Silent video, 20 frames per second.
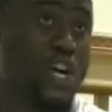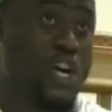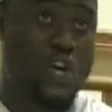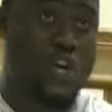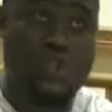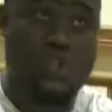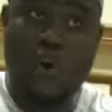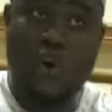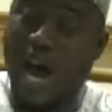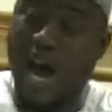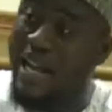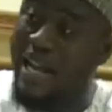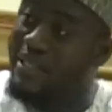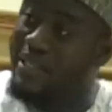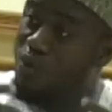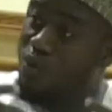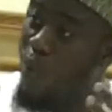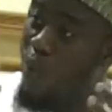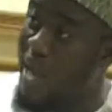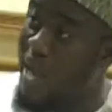So
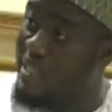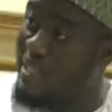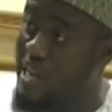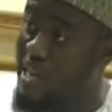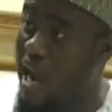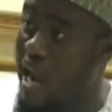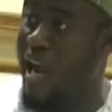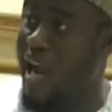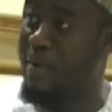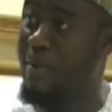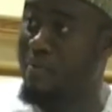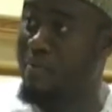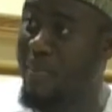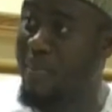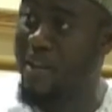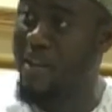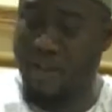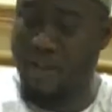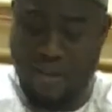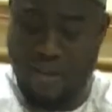at one time,
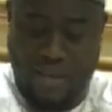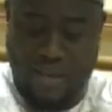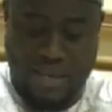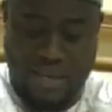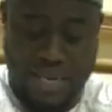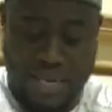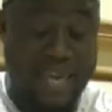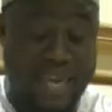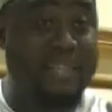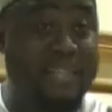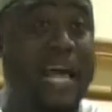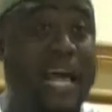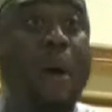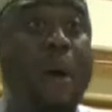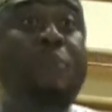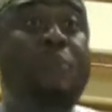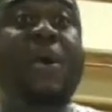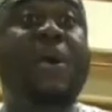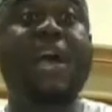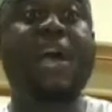in
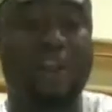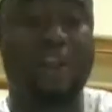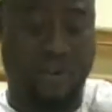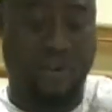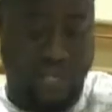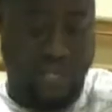that period,